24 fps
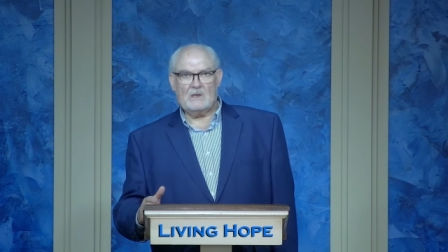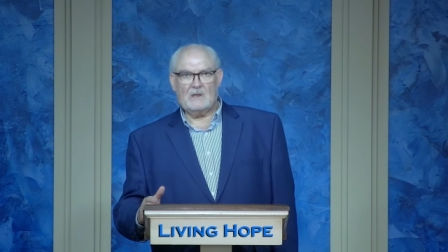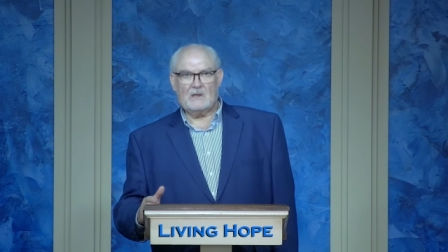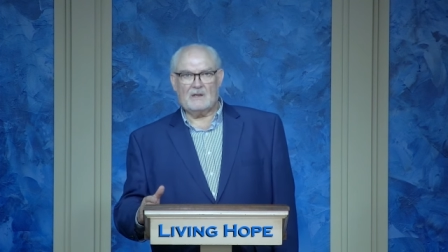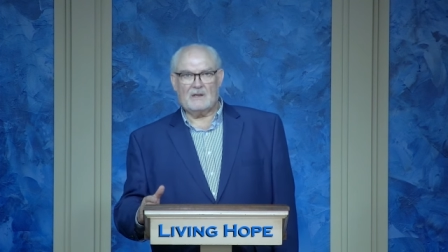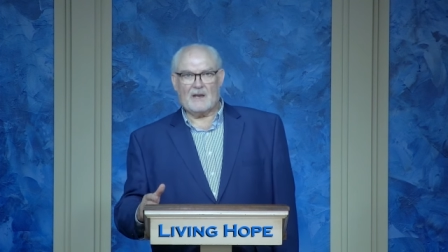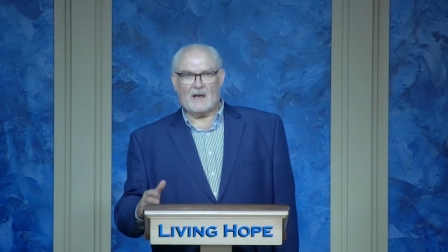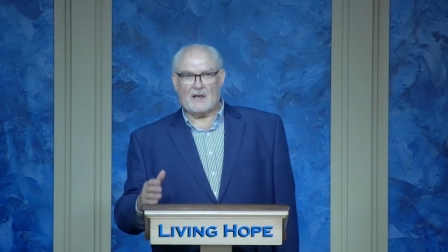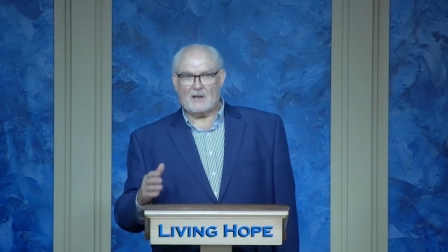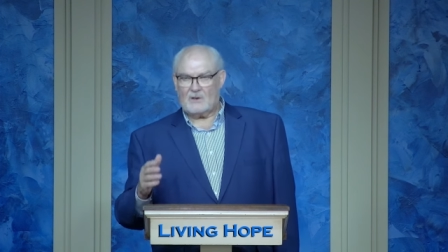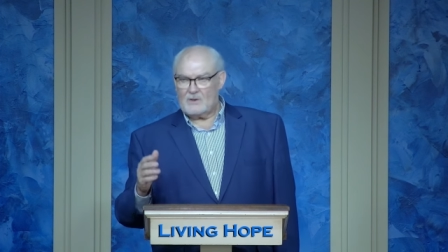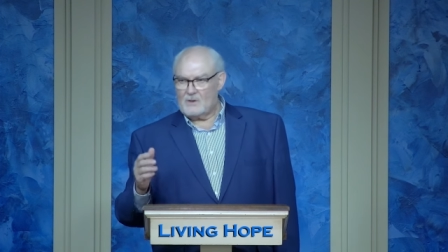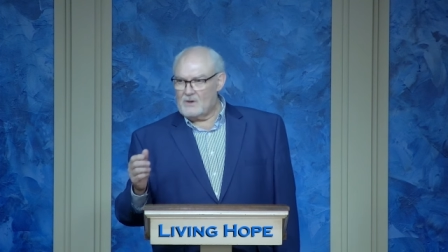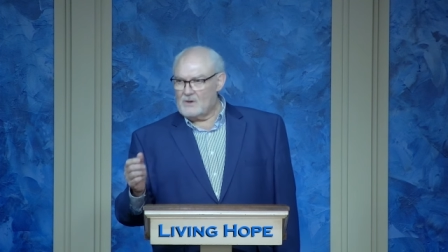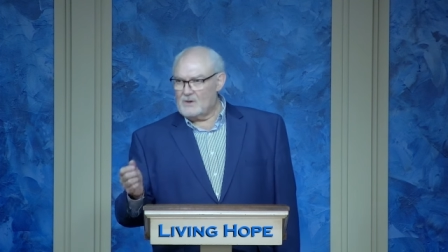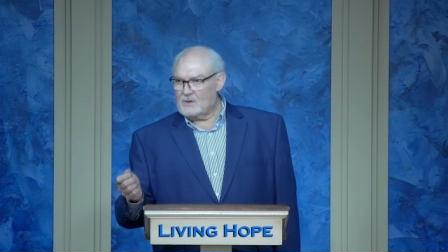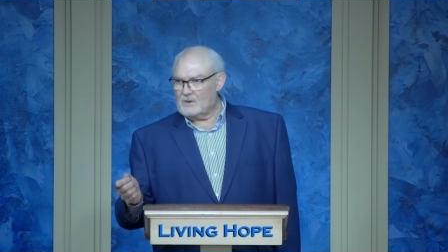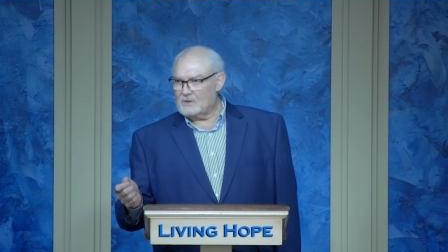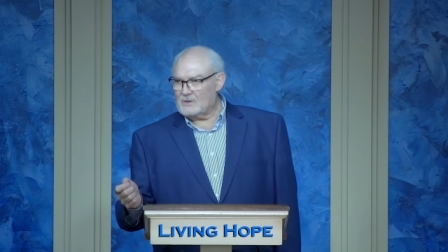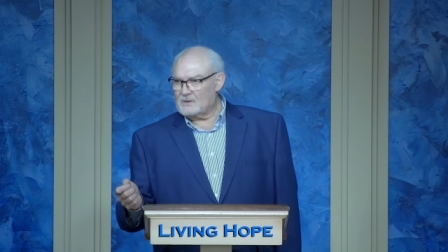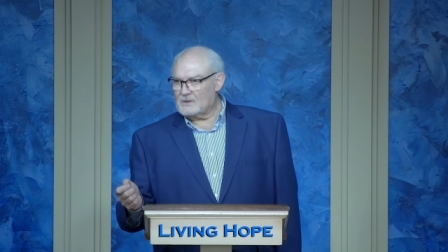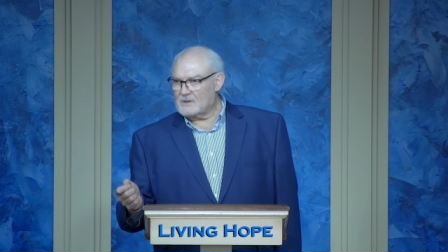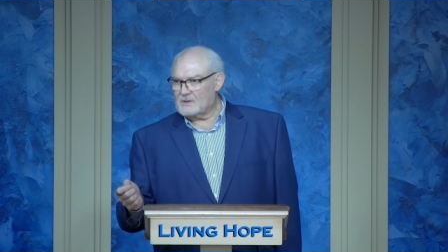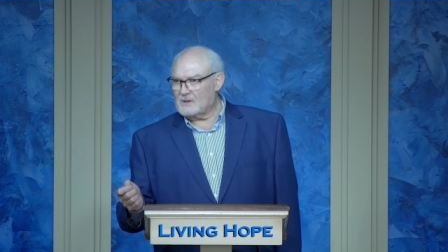And I
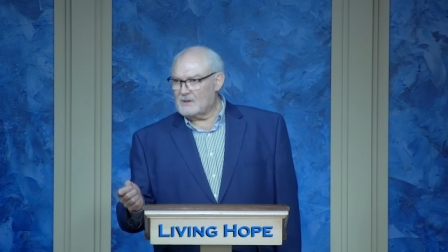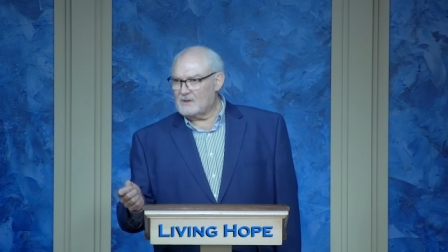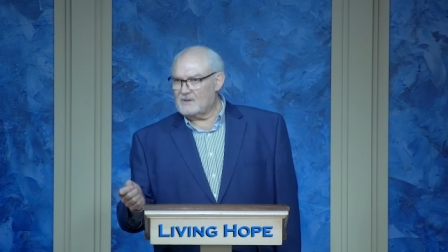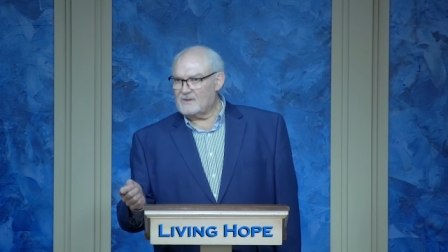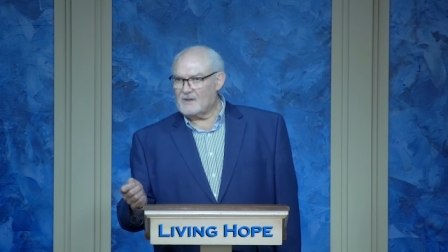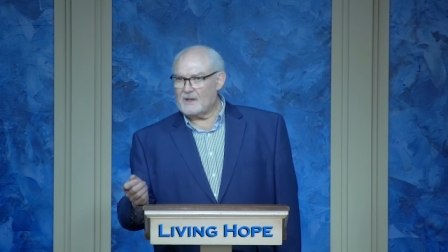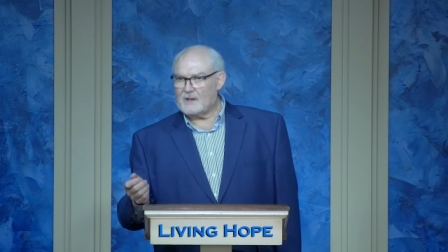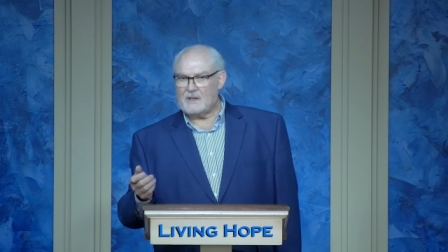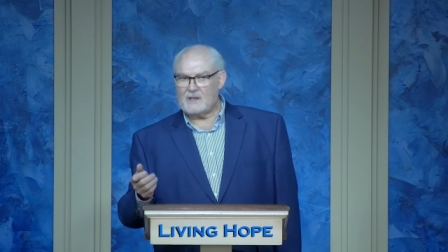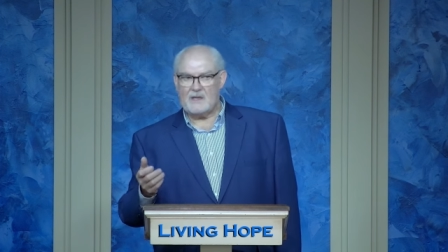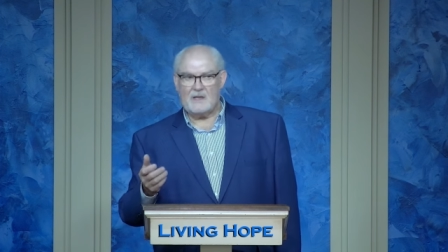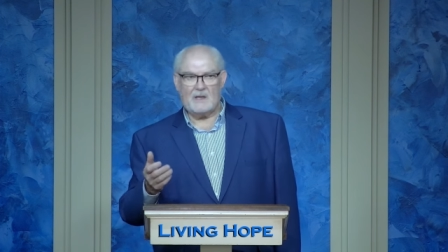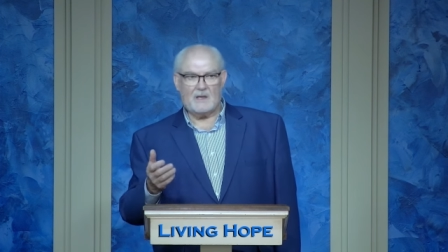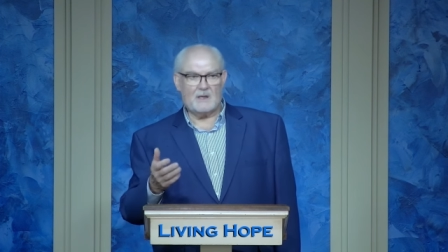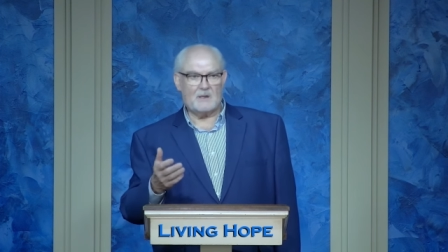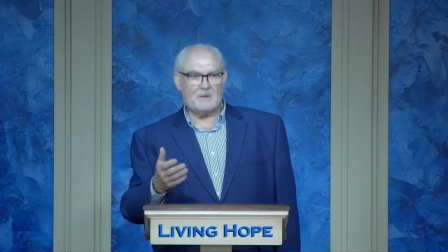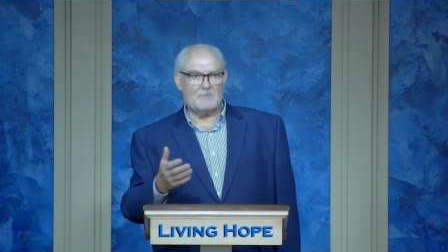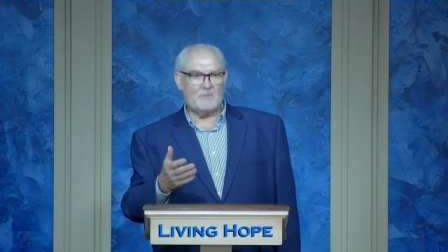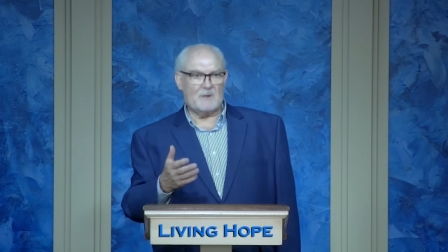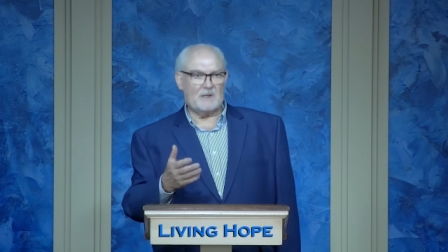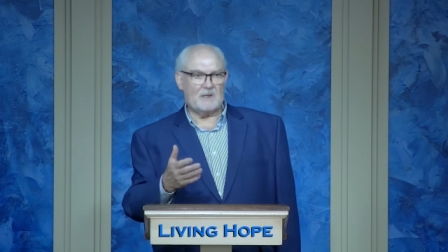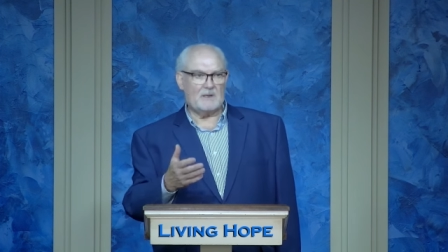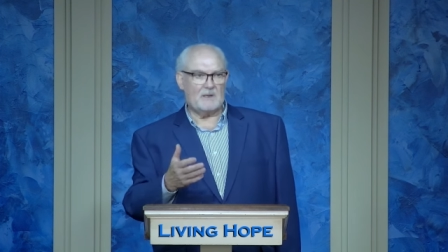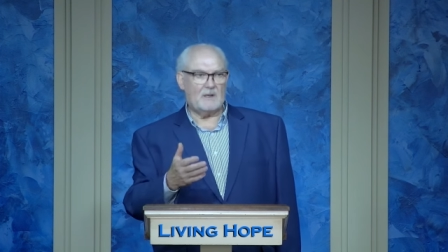learned that he
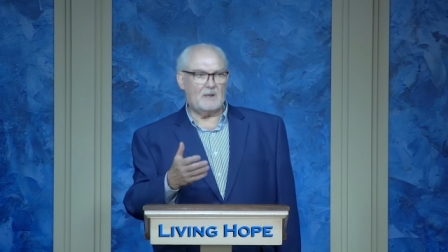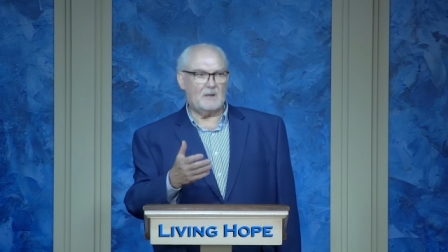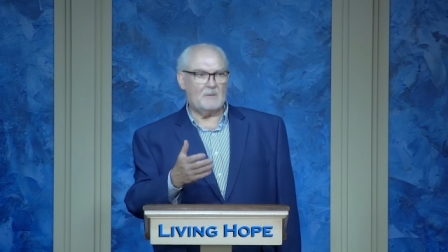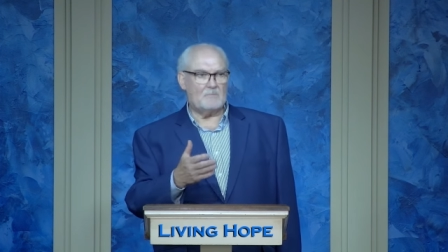had been